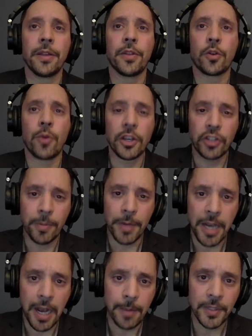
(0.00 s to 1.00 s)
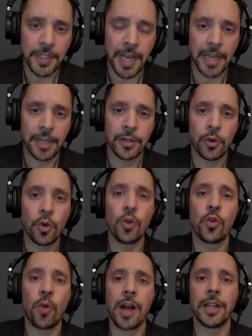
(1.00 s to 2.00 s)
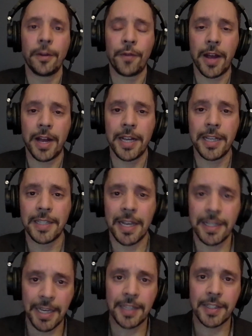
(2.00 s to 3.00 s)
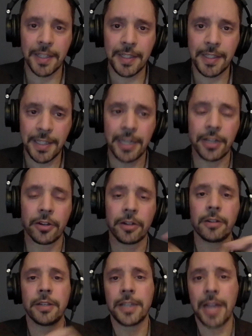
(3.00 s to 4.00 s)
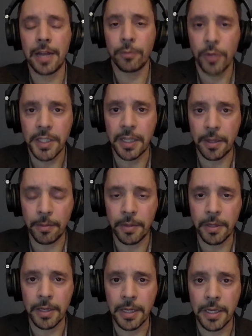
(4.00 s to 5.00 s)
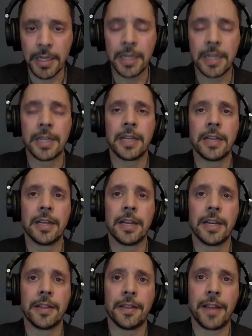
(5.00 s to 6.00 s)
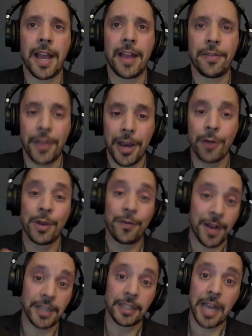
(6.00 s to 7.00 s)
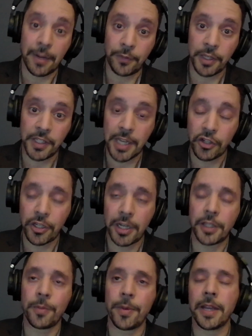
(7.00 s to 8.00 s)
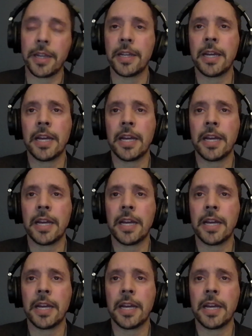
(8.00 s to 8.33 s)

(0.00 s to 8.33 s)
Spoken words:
The question becomes then, who qualifies as a sincere non-Muslim? And there we find a lot of discussion and debate.